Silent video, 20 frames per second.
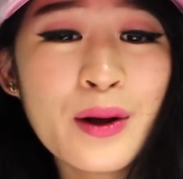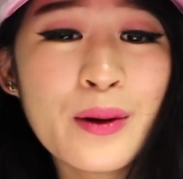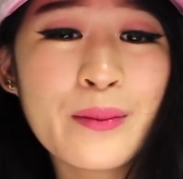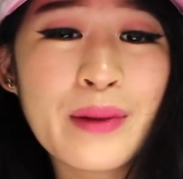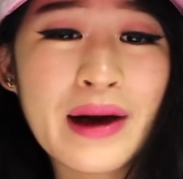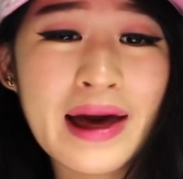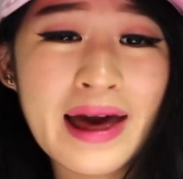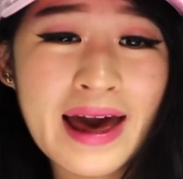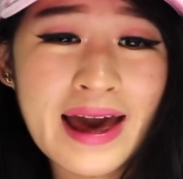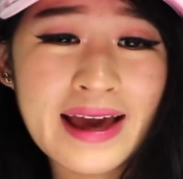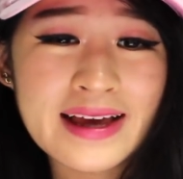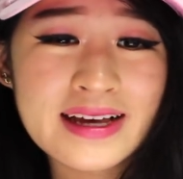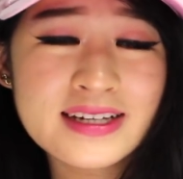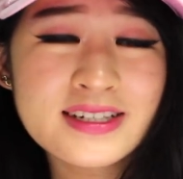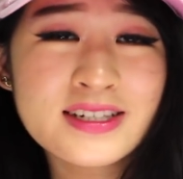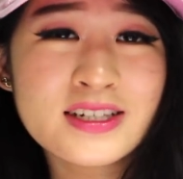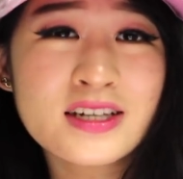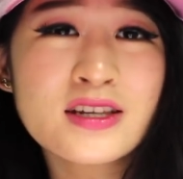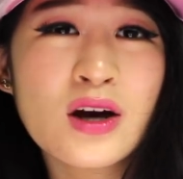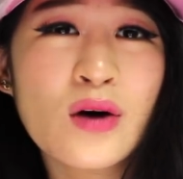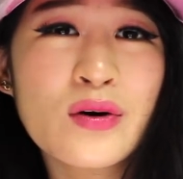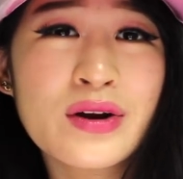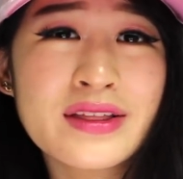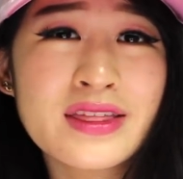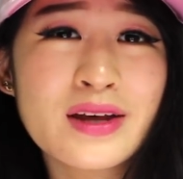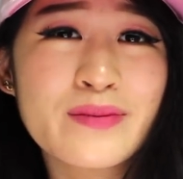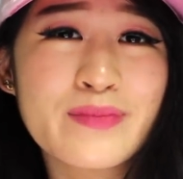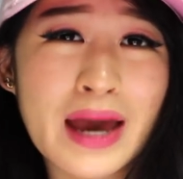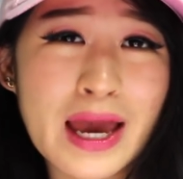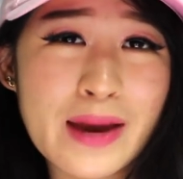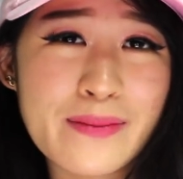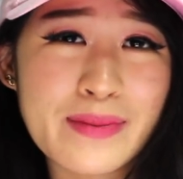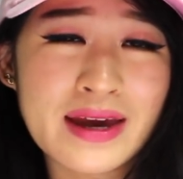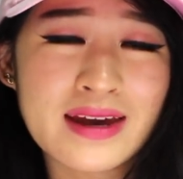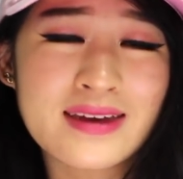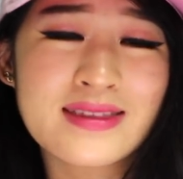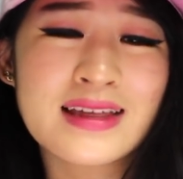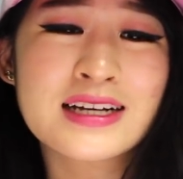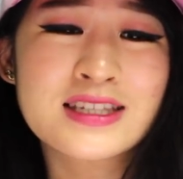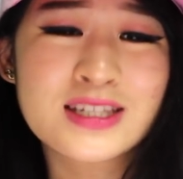But hey, he's just holding the
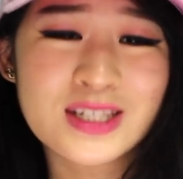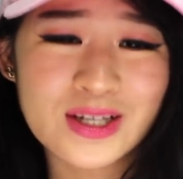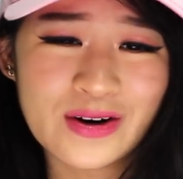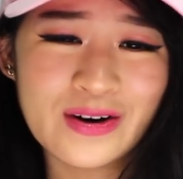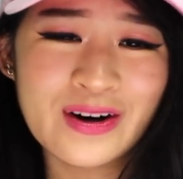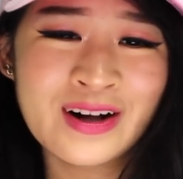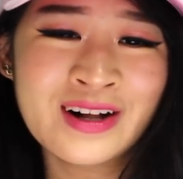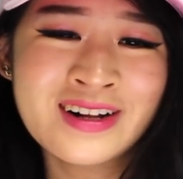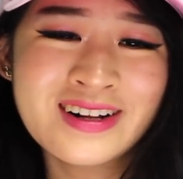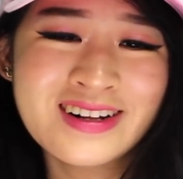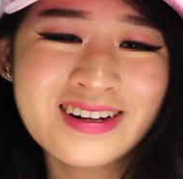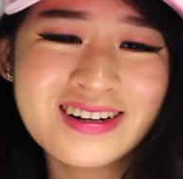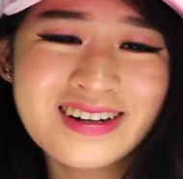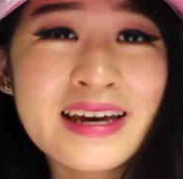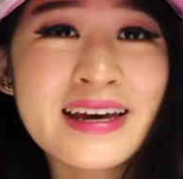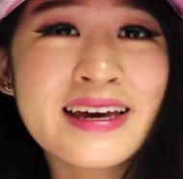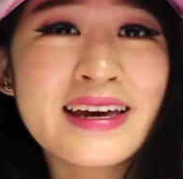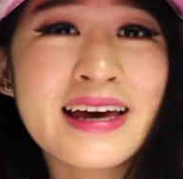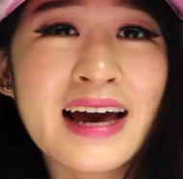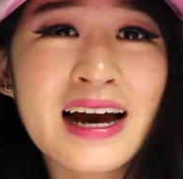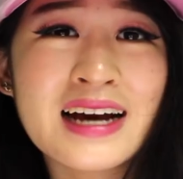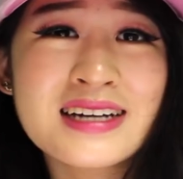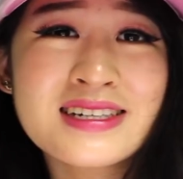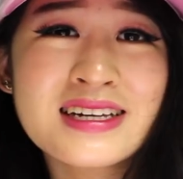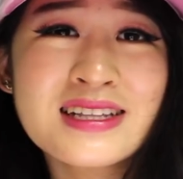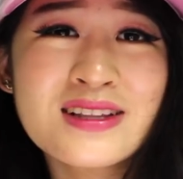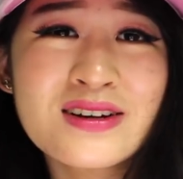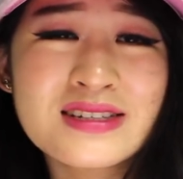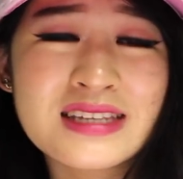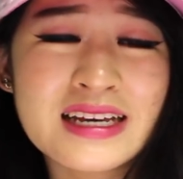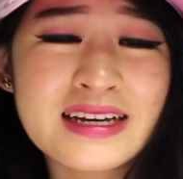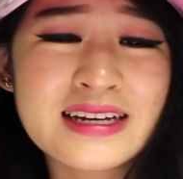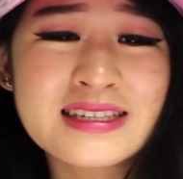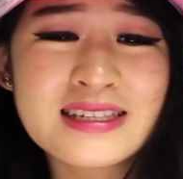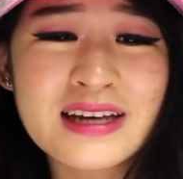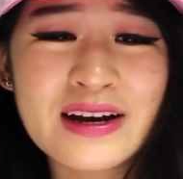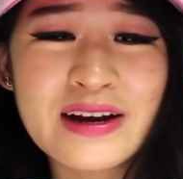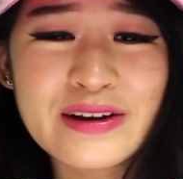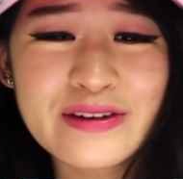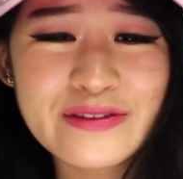baby, that's all. It actually looks like
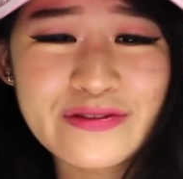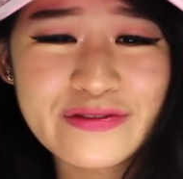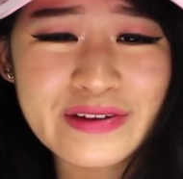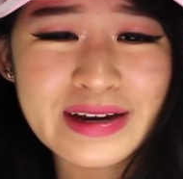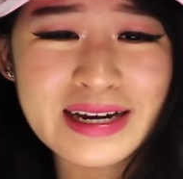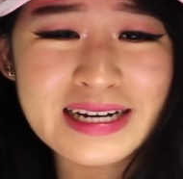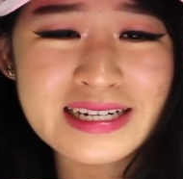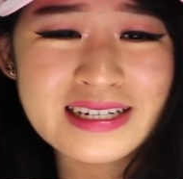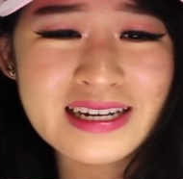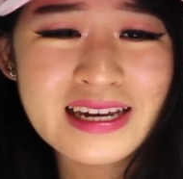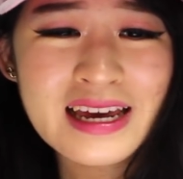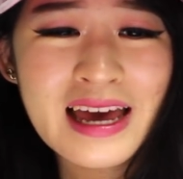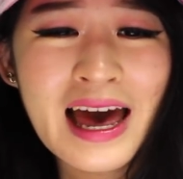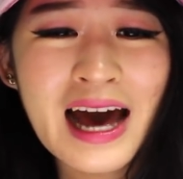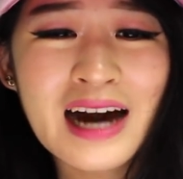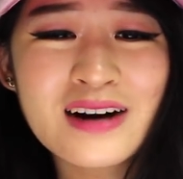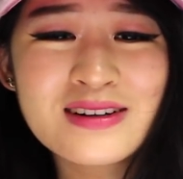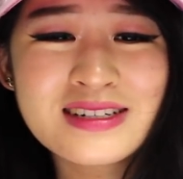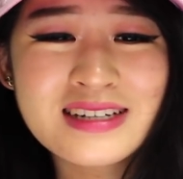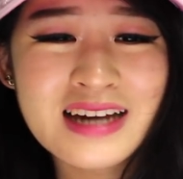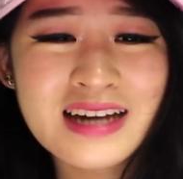his own feet. How